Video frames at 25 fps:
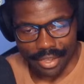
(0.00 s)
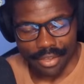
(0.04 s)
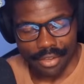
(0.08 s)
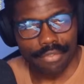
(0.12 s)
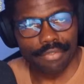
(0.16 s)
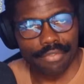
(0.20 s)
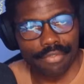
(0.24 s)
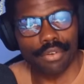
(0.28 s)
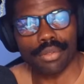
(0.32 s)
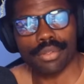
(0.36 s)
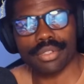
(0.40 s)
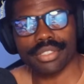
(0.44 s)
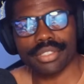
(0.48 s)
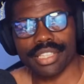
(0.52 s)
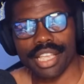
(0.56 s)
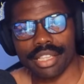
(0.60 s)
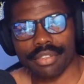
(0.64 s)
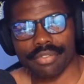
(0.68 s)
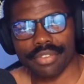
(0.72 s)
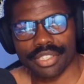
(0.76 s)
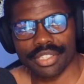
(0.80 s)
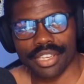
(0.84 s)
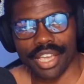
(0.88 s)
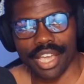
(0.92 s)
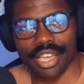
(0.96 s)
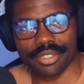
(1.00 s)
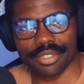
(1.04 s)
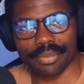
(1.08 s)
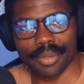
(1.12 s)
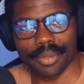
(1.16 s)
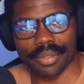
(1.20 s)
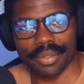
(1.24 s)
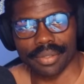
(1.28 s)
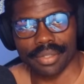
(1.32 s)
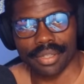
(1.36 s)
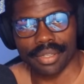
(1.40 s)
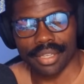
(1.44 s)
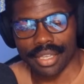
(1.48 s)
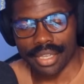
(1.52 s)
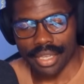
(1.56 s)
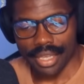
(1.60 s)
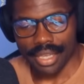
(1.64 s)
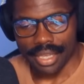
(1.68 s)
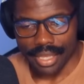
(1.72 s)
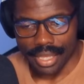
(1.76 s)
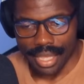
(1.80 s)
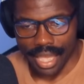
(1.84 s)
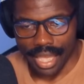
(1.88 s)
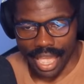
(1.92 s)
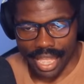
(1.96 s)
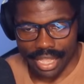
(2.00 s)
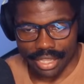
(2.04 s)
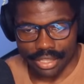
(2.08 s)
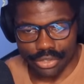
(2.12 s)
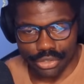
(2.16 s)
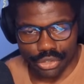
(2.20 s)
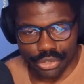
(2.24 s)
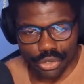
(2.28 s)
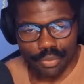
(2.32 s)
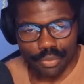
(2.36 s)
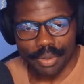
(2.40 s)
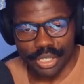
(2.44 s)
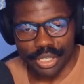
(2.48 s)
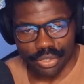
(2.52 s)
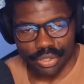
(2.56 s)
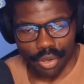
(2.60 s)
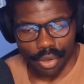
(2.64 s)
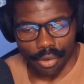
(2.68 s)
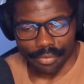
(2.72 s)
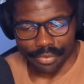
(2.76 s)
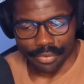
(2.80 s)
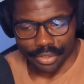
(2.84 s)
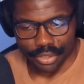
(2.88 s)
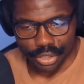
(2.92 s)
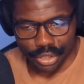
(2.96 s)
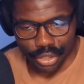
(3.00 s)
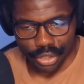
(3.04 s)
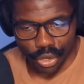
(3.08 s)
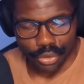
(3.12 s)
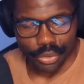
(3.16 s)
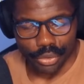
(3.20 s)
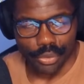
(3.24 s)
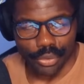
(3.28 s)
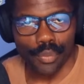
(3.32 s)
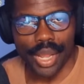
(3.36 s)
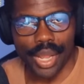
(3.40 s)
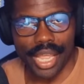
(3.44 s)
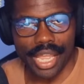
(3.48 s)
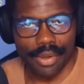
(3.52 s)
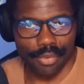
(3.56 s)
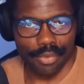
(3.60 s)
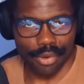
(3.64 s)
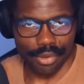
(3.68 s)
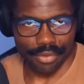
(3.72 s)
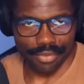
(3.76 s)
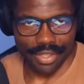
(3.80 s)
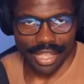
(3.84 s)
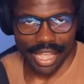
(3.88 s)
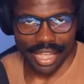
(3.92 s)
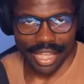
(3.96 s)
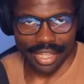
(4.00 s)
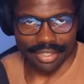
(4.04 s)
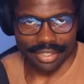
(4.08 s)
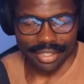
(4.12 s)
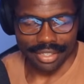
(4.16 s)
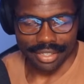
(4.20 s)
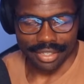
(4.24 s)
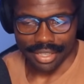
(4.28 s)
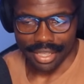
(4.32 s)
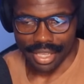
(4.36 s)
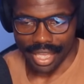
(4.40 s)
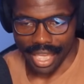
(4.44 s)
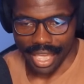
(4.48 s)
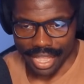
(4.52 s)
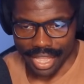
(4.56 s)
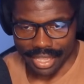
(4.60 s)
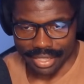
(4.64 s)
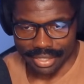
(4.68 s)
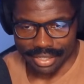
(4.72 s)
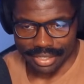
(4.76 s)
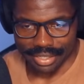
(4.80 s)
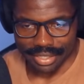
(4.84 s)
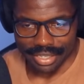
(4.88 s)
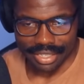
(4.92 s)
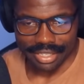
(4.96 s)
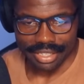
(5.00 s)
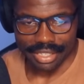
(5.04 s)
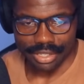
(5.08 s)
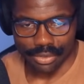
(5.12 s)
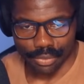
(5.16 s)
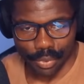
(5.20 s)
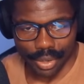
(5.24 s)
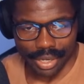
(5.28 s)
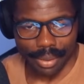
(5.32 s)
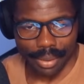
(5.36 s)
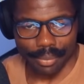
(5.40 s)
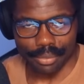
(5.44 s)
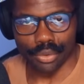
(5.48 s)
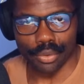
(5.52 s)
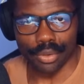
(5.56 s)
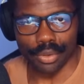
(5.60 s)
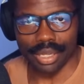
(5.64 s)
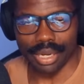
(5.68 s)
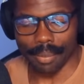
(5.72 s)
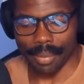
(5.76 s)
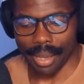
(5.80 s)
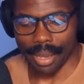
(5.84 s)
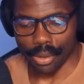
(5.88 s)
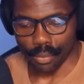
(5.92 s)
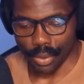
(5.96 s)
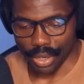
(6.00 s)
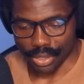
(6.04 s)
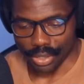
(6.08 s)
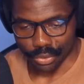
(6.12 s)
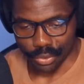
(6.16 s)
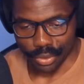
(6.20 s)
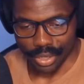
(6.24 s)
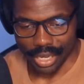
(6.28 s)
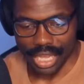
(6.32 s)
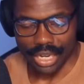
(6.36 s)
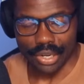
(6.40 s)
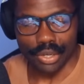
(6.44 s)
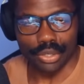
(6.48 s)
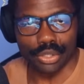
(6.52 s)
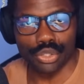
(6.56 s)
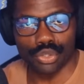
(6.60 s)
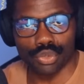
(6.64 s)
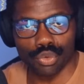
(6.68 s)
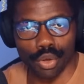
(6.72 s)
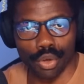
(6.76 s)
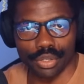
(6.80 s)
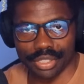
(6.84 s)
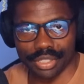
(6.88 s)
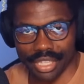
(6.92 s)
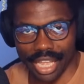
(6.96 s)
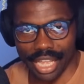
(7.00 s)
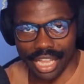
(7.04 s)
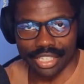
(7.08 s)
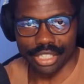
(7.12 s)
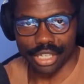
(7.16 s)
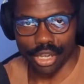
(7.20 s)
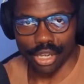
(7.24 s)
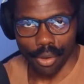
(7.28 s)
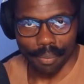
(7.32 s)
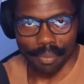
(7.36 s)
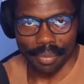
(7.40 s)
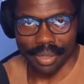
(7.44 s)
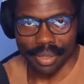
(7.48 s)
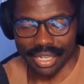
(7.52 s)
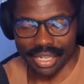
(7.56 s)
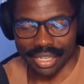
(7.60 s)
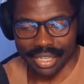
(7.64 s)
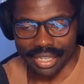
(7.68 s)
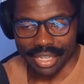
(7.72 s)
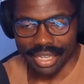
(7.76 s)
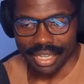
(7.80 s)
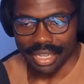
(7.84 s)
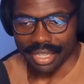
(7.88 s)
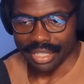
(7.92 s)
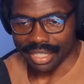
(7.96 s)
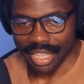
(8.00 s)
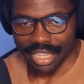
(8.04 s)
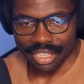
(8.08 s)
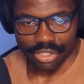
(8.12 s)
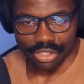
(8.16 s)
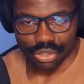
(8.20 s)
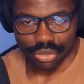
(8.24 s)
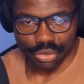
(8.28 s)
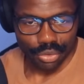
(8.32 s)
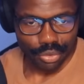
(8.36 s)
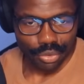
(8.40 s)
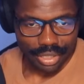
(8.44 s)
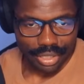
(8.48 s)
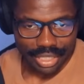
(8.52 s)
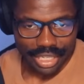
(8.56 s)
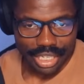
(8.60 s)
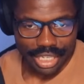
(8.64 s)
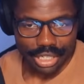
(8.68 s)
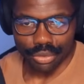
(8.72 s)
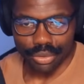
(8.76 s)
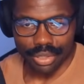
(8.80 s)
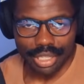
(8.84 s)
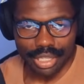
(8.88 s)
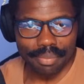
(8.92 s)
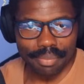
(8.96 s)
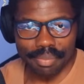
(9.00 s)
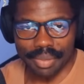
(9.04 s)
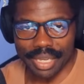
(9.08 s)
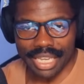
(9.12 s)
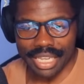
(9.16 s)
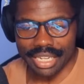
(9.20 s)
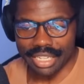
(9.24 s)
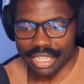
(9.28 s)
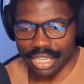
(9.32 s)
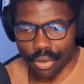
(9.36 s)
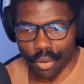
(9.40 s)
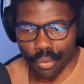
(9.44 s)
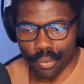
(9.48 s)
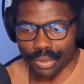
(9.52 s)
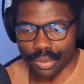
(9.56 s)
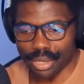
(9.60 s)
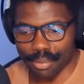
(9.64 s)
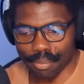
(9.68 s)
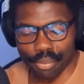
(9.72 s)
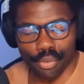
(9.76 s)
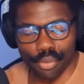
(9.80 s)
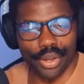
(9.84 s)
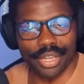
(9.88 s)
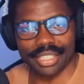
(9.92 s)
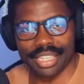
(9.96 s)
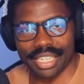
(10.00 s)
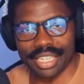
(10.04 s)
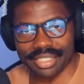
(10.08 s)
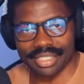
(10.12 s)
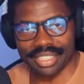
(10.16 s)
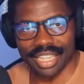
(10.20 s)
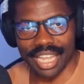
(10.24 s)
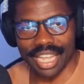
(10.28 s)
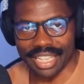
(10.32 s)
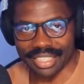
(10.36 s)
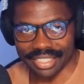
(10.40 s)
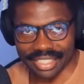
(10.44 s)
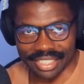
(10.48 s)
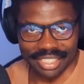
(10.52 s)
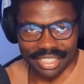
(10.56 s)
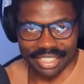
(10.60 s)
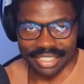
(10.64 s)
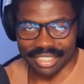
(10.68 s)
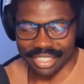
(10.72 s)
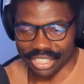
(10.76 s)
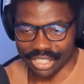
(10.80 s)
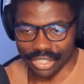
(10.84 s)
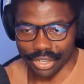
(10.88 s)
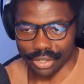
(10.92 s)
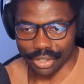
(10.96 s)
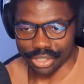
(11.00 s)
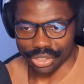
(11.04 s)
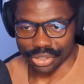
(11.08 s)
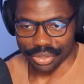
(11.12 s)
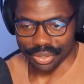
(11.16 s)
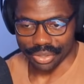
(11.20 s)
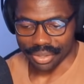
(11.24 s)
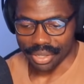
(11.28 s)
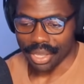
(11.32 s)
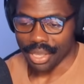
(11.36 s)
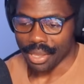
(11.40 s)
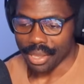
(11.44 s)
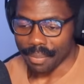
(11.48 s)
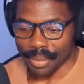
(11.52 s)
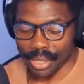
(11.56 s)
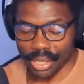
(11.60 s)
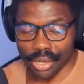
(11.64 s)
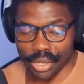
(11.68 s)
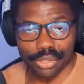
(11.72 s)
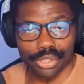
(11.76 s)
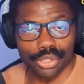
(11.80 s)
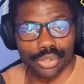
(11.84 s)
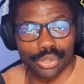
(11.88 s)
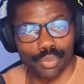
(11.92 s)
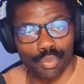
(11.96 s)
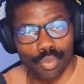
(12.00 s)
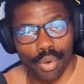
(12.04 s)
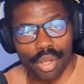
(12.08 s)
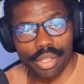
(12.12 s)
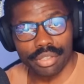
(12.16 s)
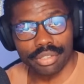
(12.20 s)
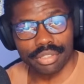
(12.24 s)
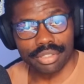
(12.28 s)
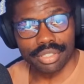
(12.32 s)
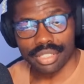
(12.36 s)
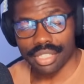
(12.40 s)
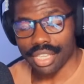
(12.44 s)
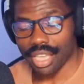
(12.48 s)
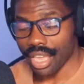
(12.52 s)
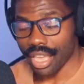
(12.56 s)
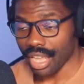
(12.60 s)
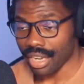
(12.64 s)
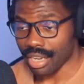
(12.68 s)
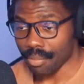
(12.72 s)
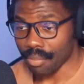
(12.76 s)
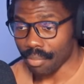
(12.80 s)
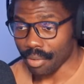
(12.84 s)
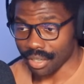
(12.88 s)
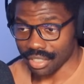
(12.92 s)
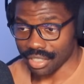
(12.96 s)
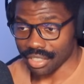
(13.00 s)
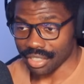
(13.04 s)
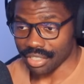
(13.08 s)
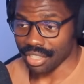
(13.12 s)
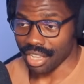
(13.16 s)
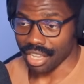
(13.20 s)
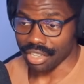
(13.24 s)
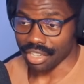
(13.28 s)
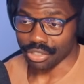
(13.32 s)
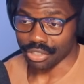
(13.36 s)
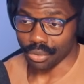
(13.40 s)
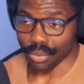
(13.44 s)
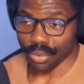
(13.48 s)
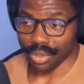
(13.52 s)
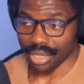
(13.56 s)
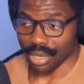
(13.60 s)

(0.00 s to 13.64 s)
False advertisement. And Ubisoft got away with that. And this is what I'm talking about when you cannot trust that company. That should literally be the only point that stands in the discussion. Because once anybody starts talking